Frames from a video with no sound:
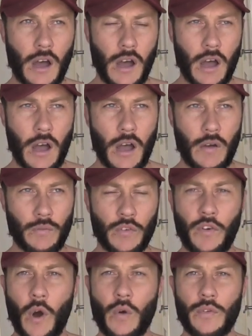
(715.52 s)

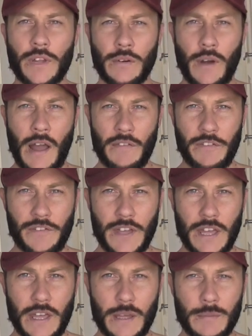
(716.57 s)
revolving around
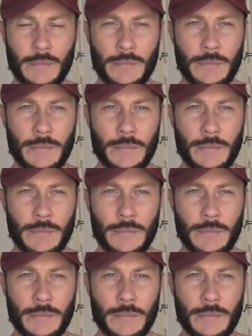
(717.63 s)
fear,